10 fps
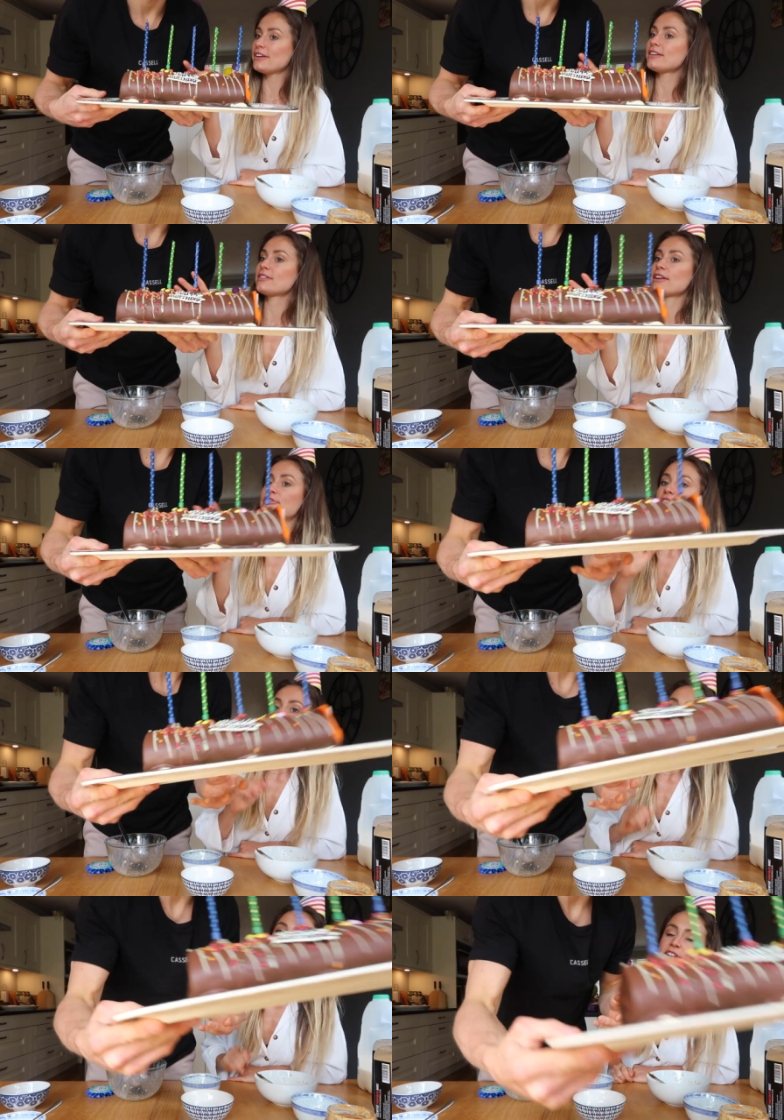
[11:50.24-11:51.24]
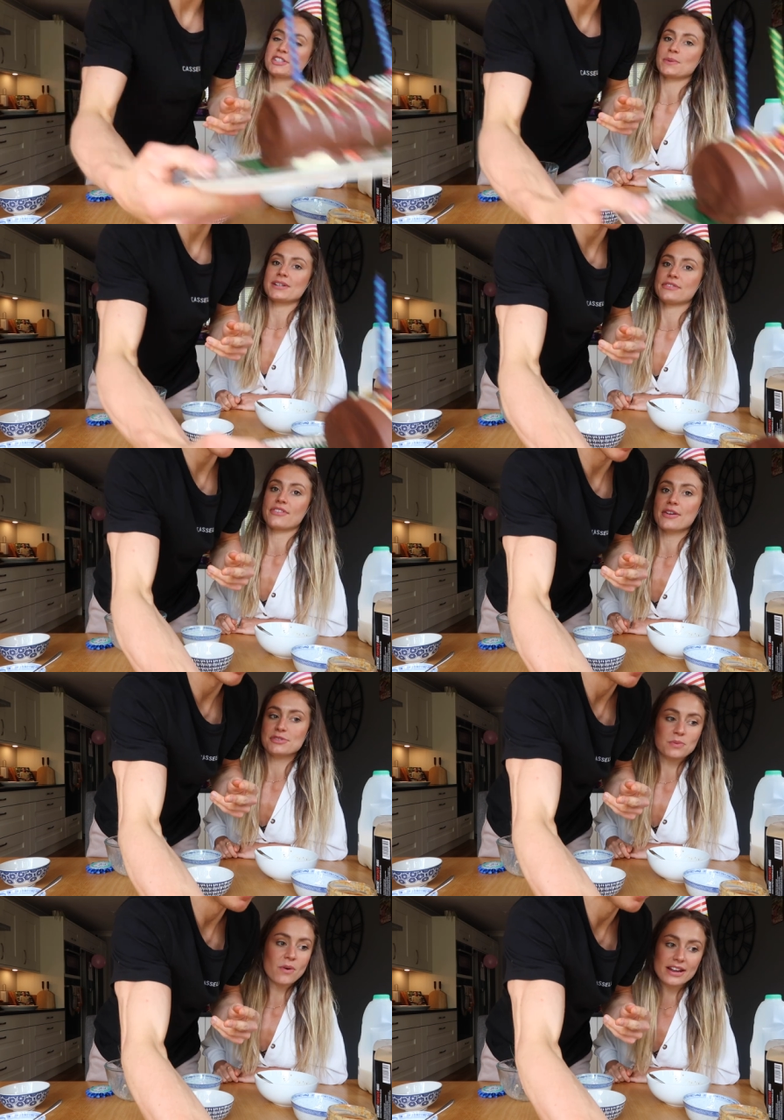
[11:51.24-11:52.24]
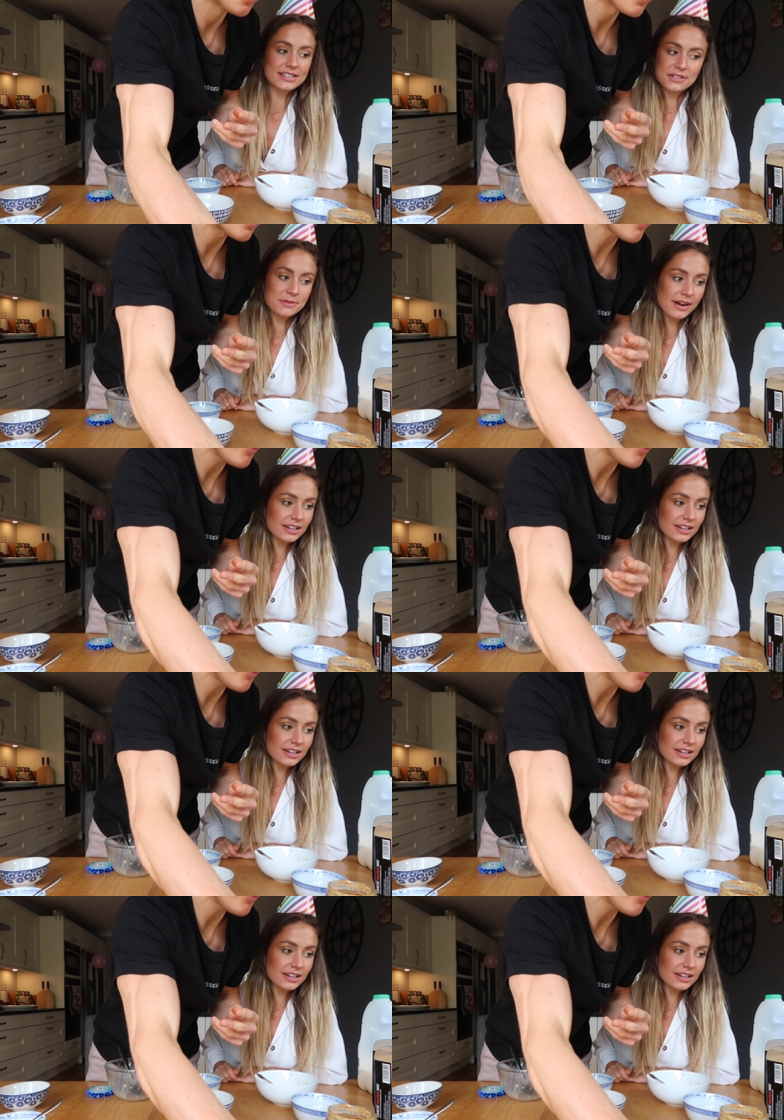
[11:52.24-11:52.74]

And only did five because 25 was way too